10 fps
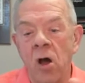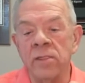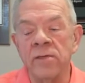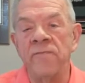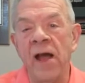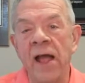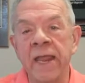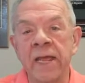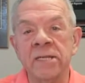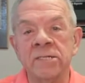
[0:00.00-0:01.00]
all the
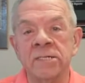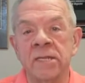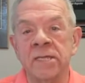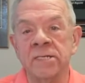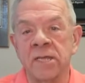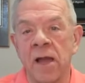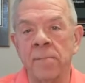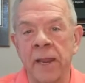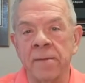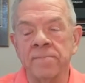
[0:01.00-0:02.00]
finances of this
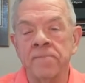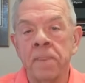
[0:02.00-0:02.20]
company.